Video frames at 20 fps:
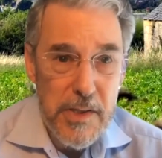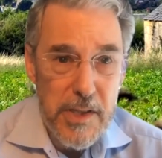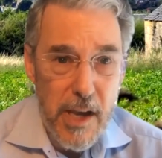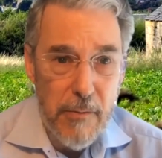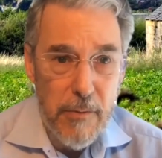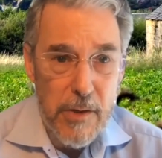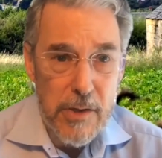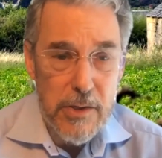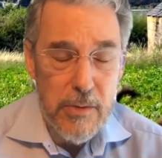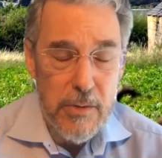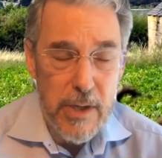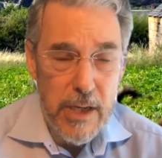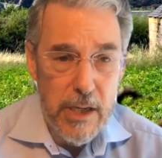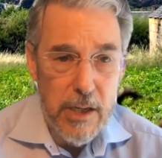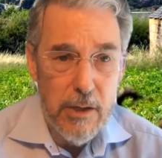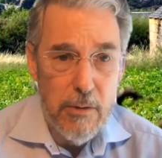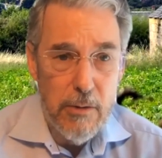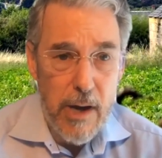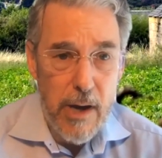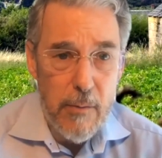efforts to
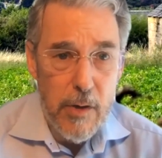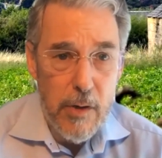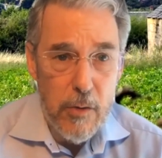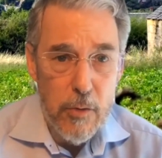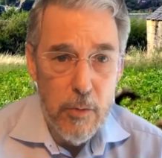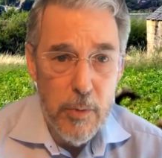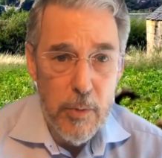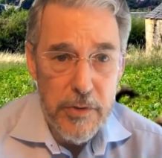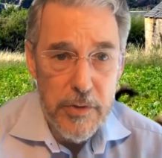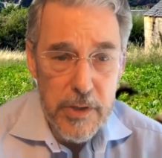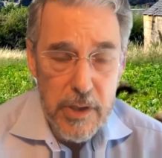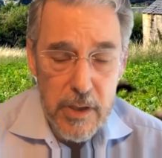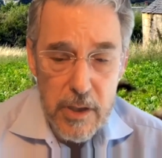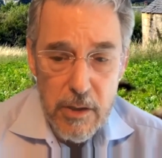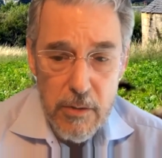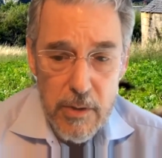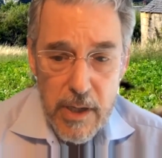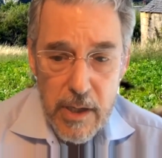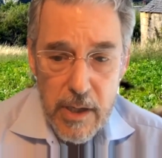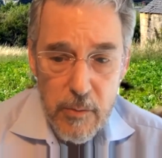integrate renewables into the
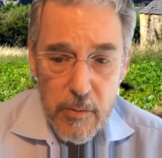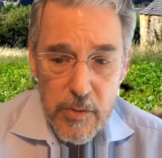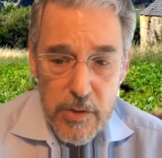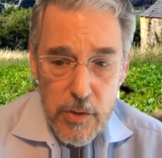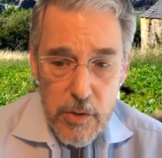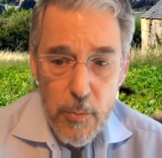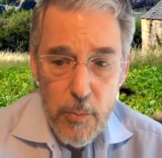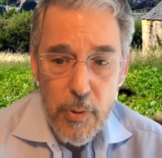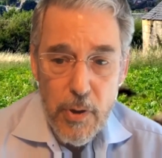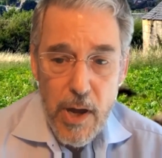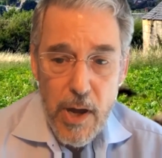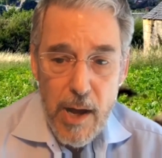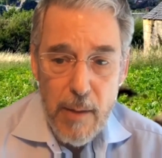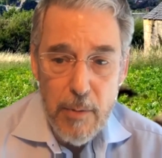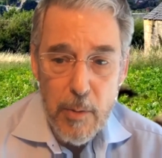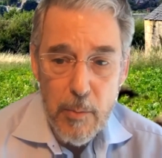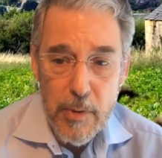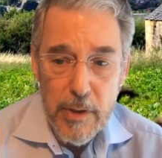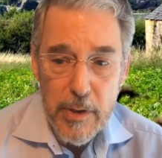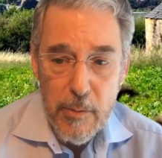grid, it was no
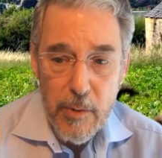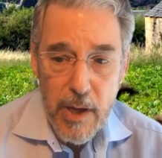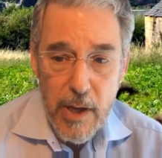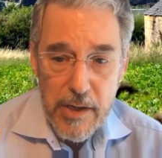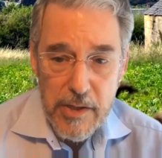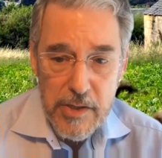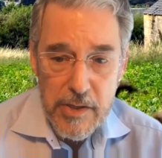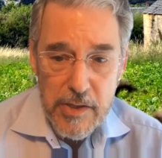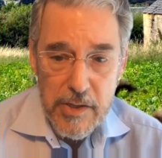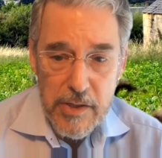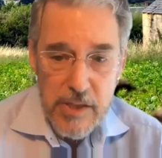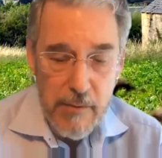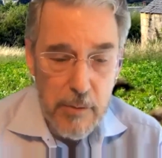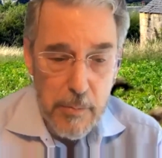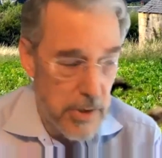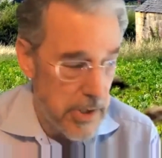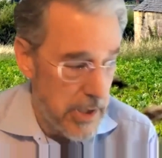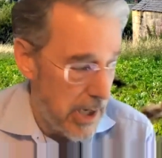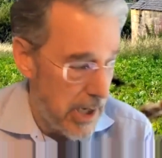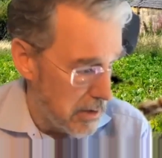problem when they were like
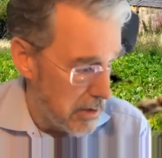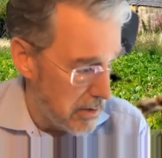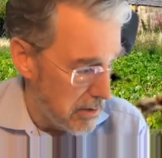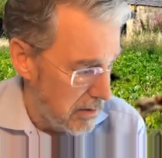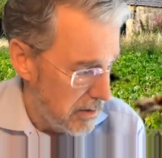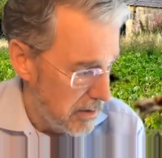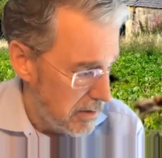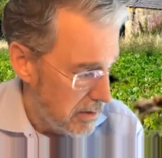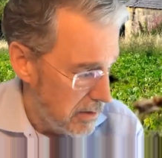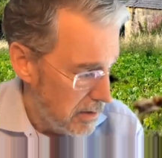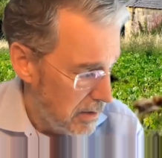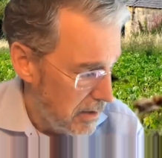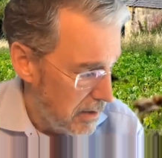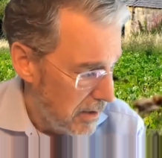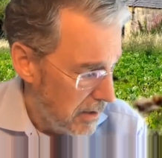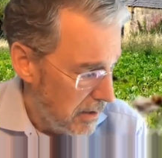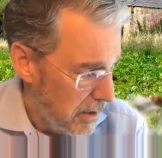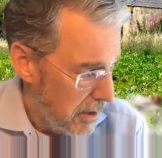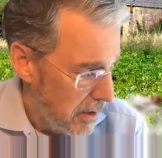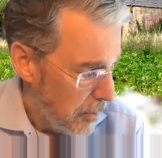7%.
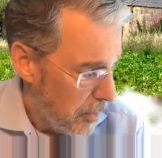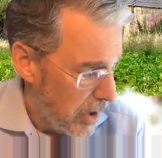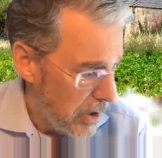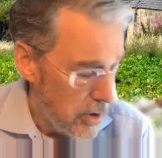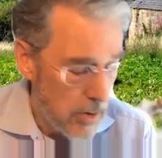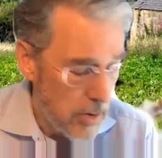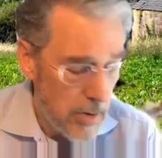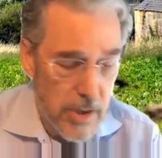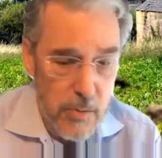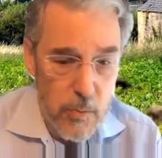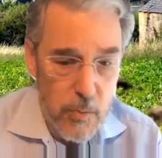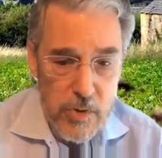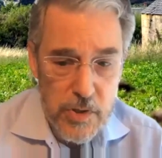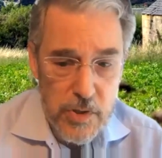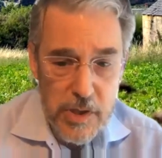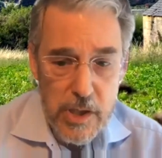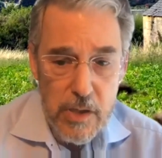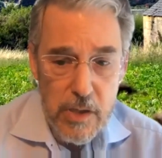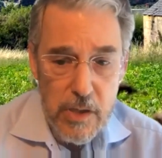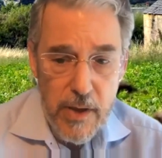But you can
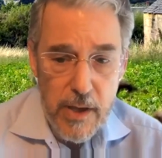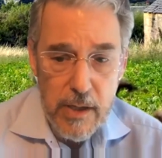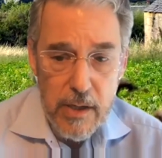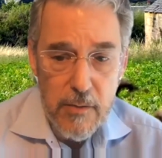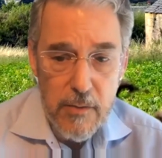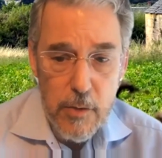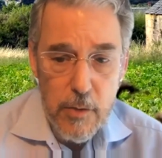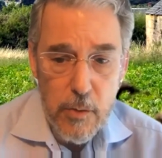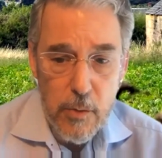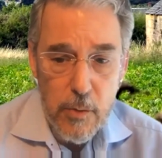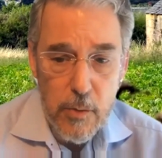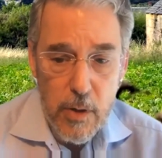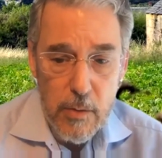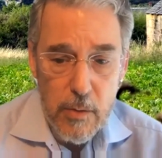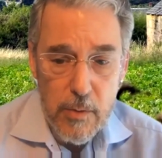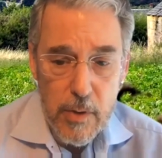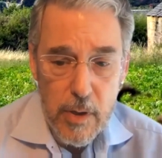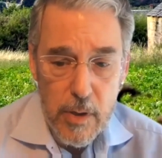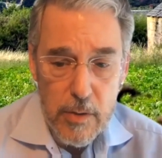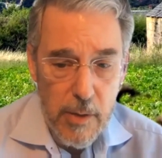see, if any of you,
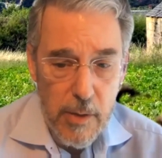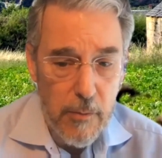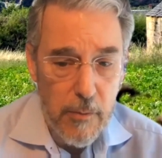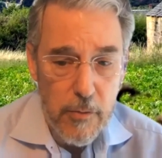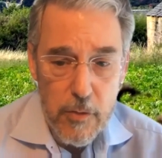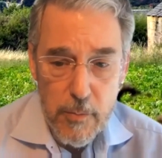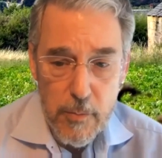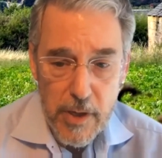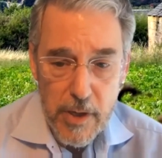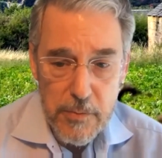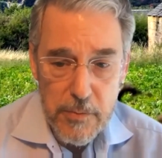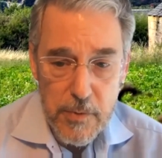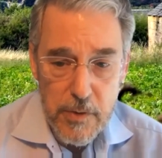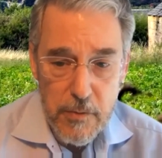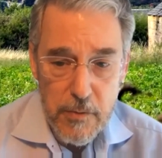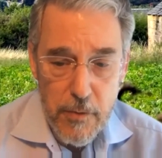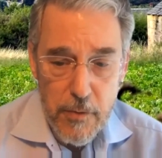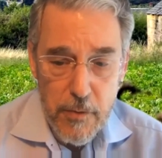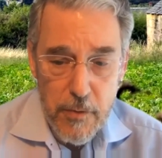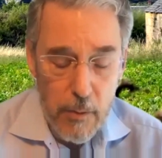some of you must be
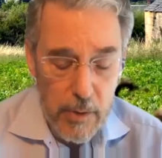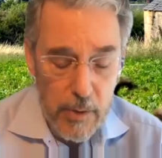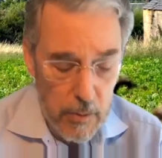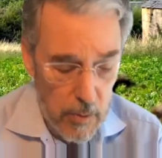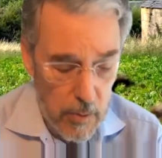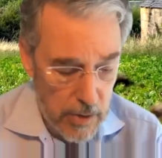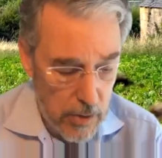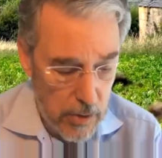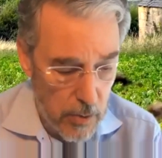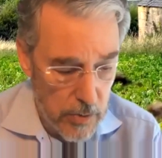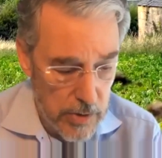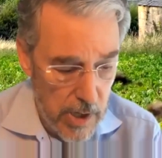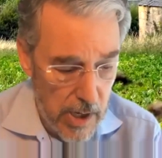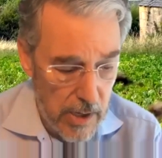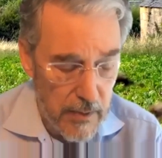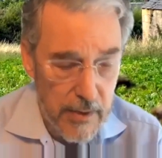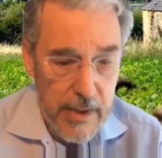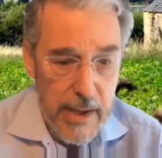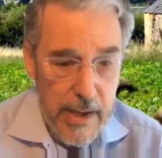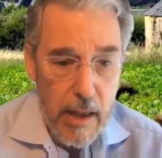following what goes on
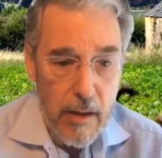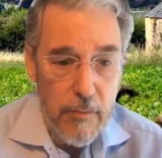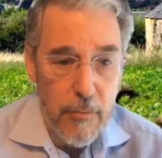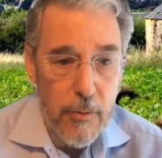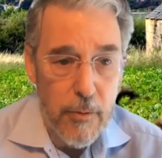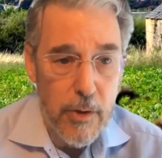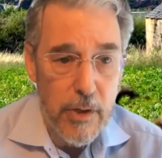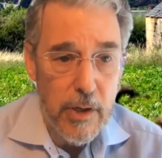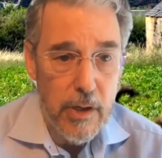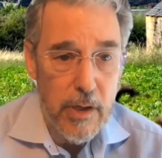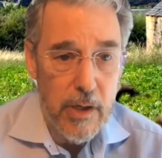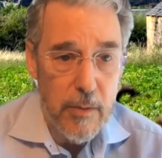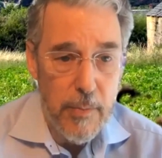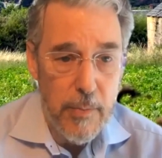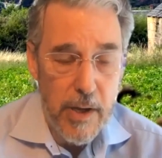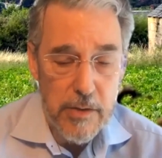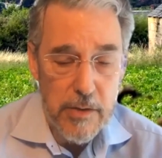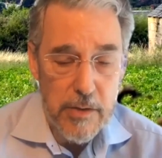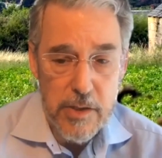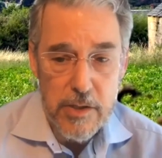in the California
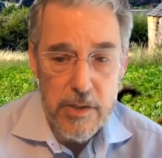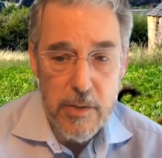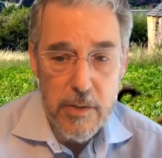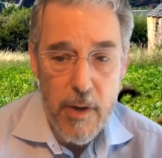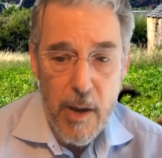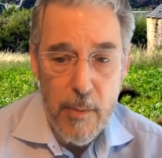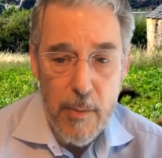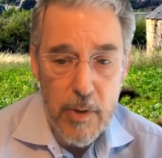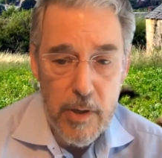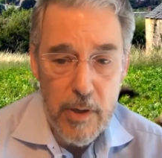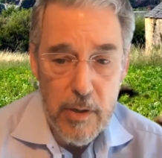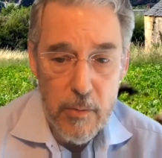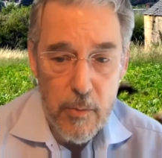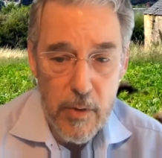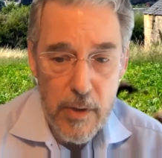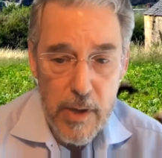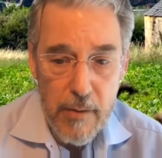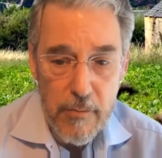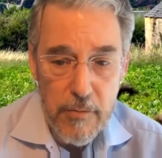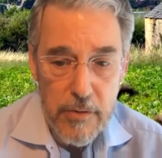Independent System Operator,
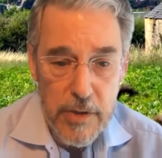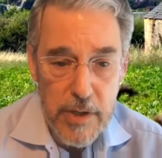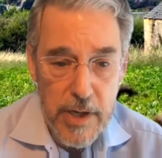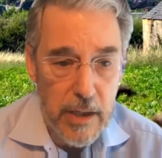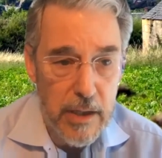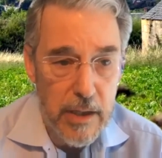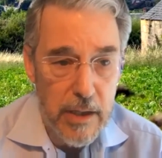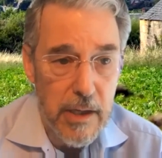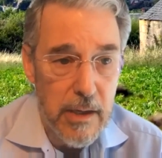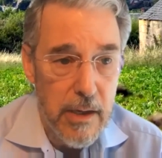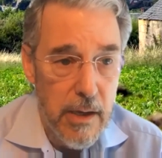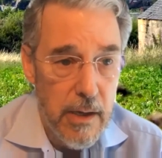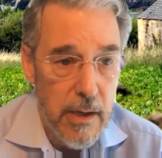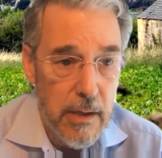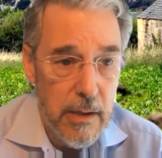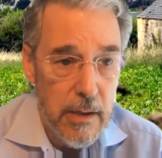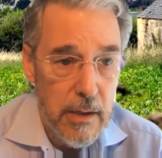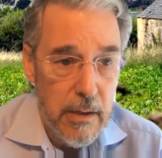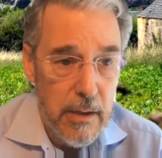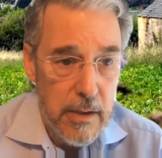where they have
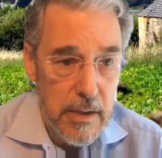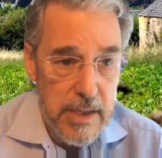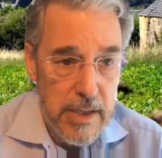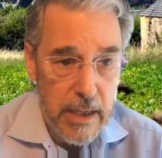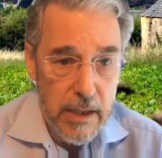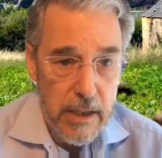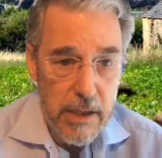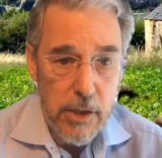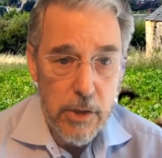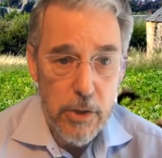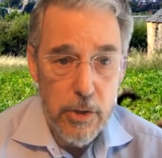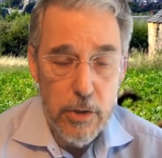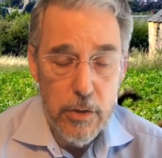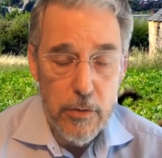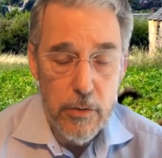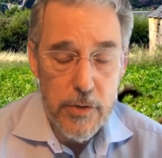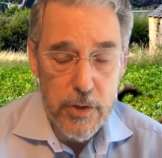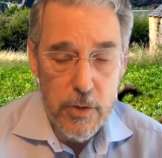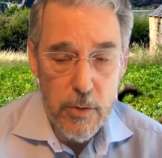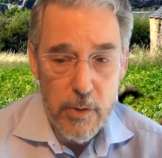daily
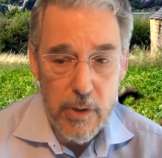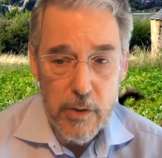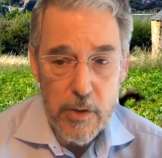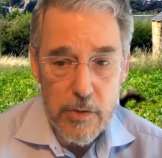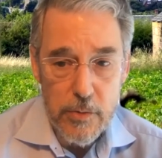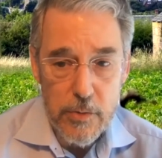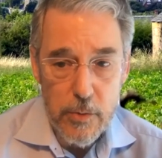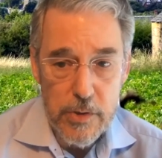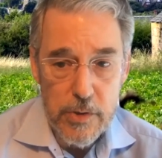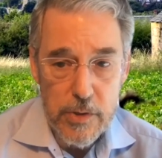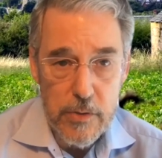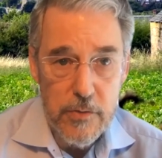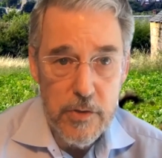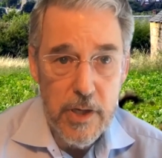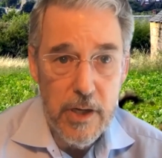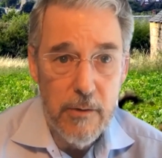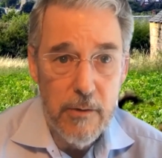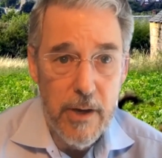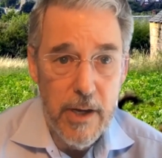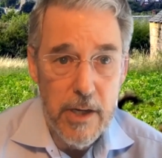curves showing the sources of
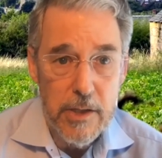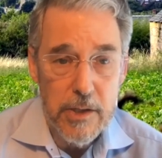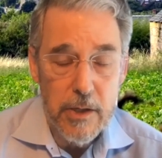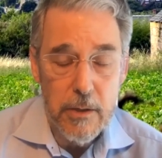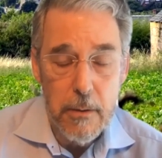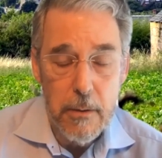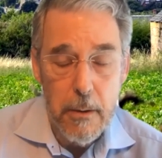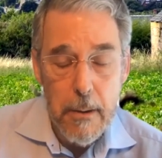generation,